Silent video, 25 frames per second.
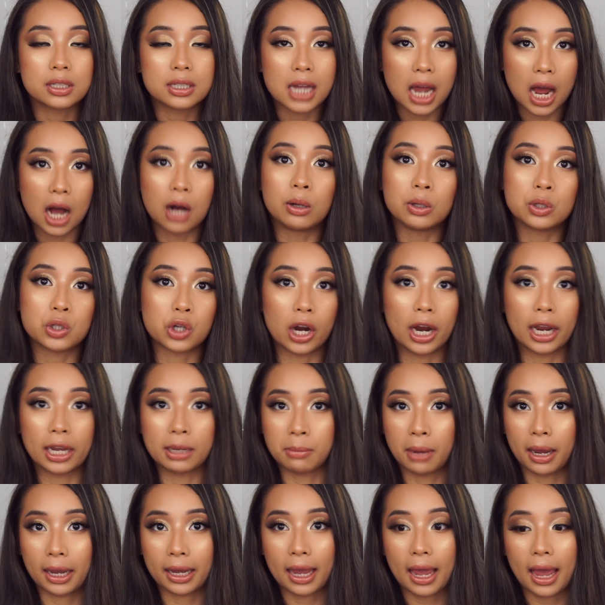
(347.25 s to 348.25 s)
towel drying
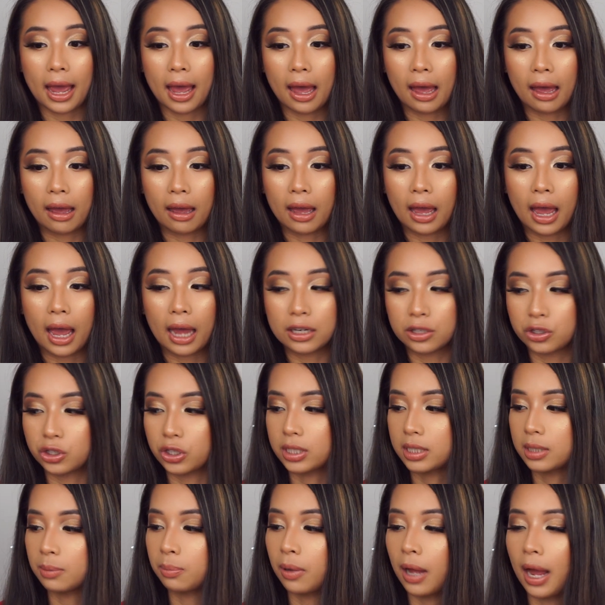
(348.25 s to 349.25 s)
my hair and
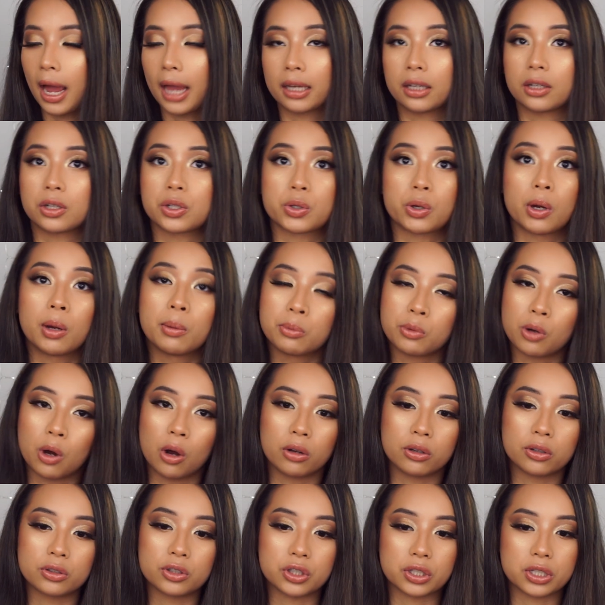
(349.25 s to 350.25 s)
just applying it. So I'm
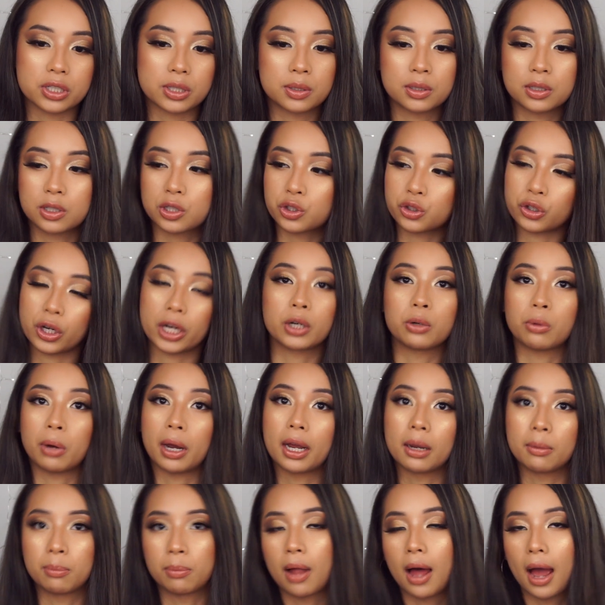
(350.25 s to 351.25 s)
not just straight away
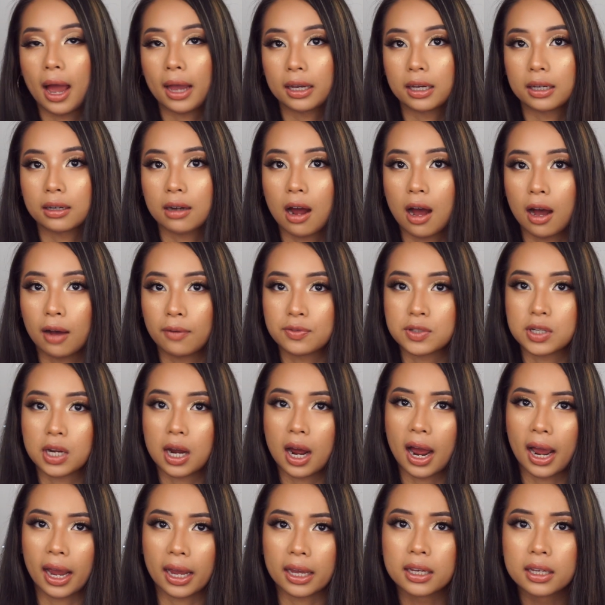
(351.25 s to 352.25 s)
applying it after
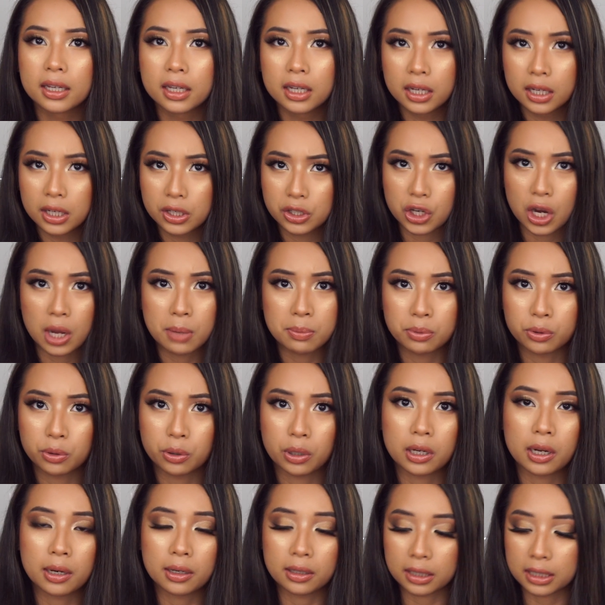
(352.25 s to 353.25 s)
I shampoo
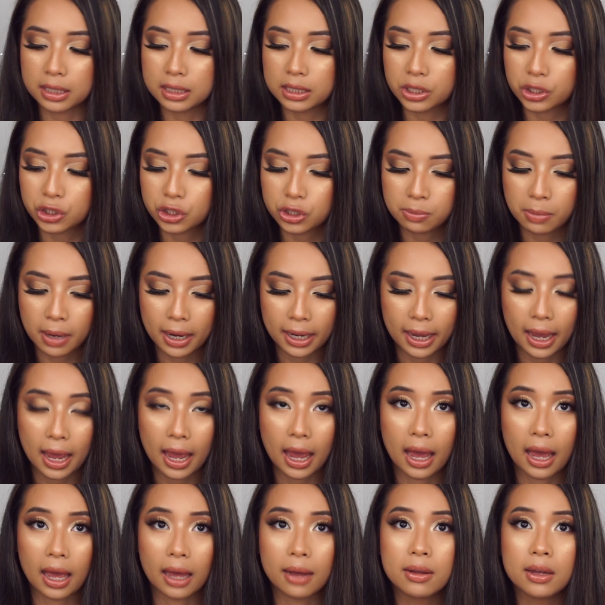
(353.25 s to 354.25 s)
and condition my
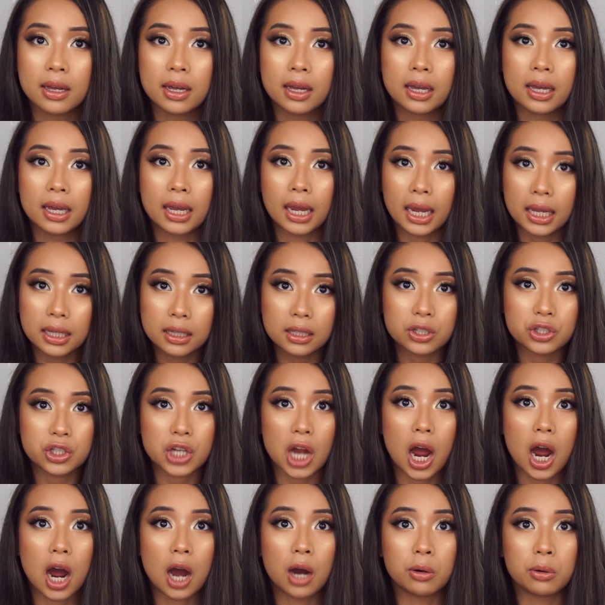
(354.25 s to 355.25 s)
hair in the
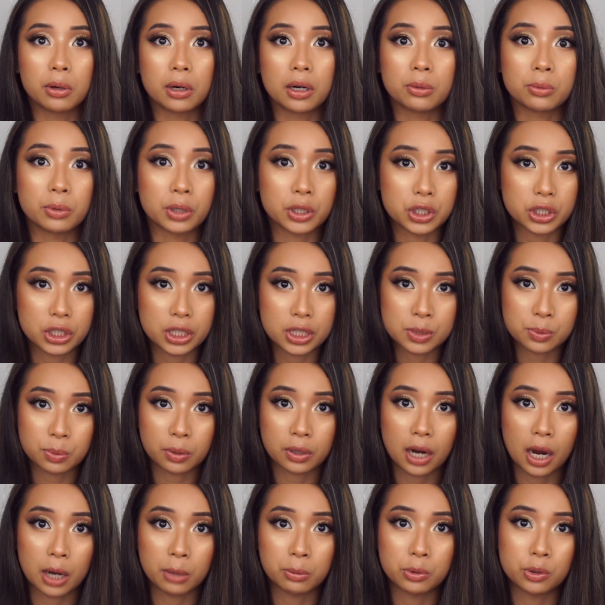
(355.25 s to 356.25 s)
shower, which is
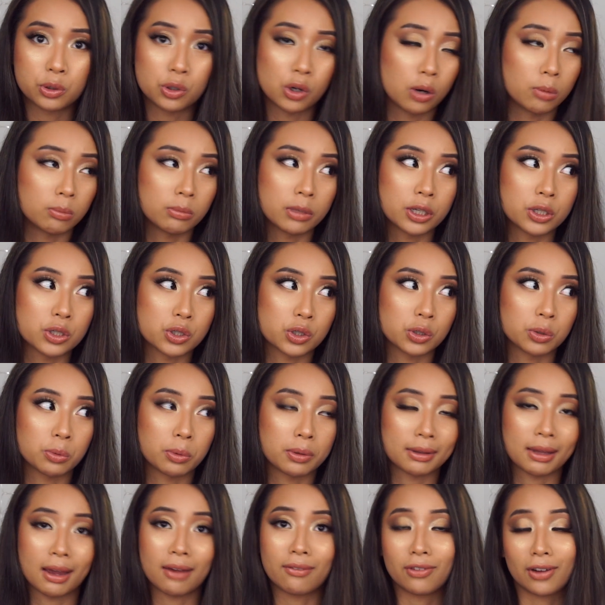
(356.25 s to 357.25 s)
what I would normally do
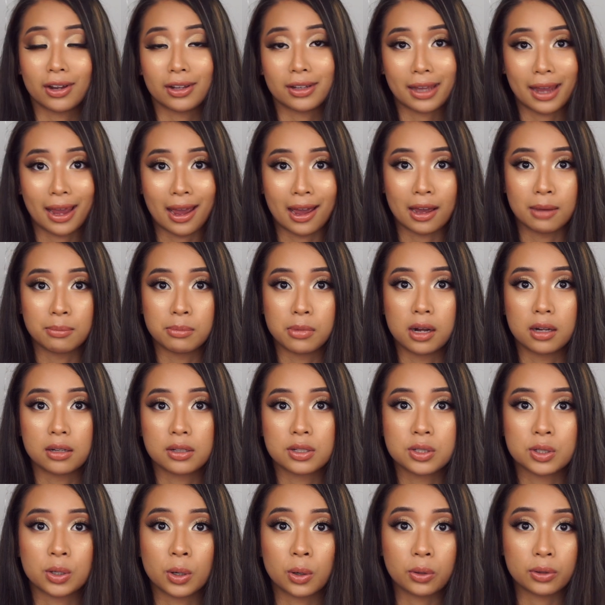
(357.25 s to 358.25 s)
with every other hair
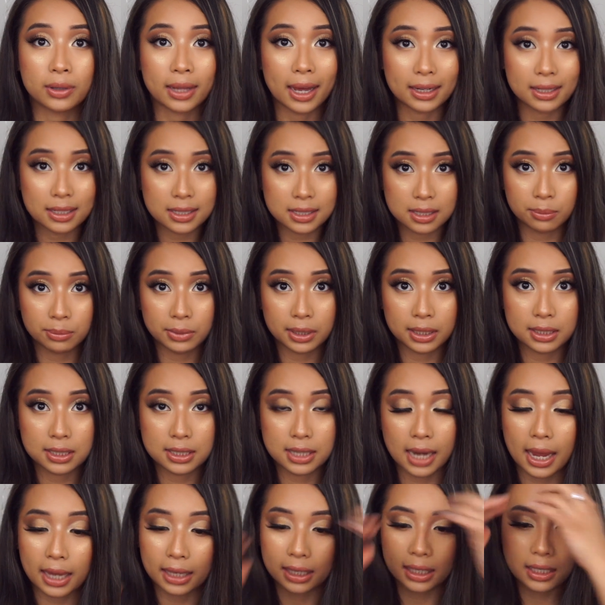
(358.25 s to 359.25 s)
mask. So that is something to
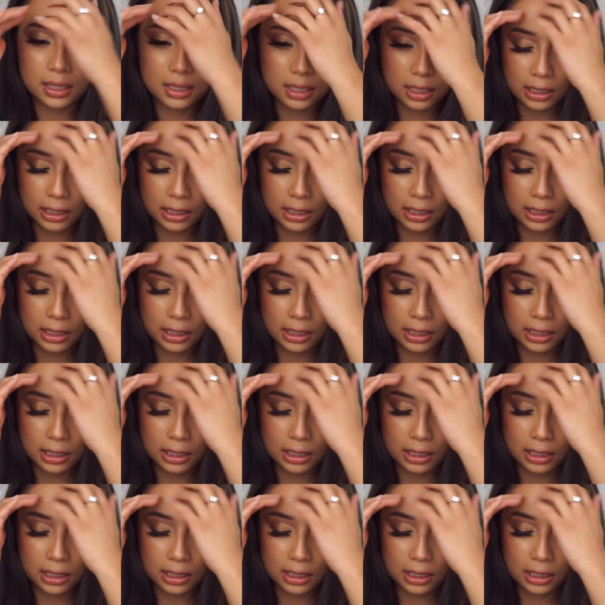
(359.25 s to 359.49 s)
take into